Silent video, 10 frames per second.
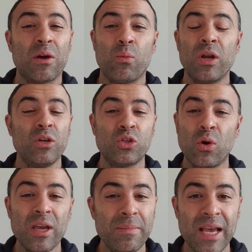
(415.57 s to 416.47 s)
when you
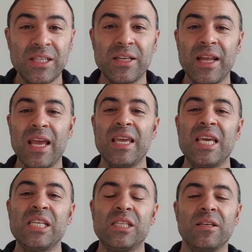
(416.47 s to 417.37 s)
saw him yesterday,
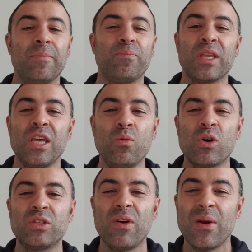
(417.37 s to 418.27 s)
he
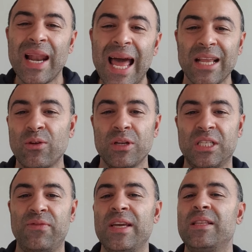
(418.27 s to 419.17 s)
was very light on
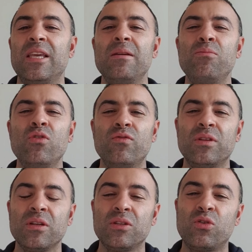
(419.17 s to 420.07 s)
his feet. He moved
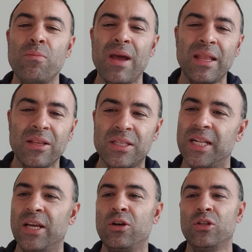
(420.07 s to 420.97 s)

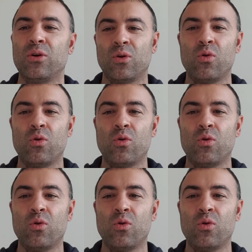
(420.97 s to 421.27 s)
tremendously good on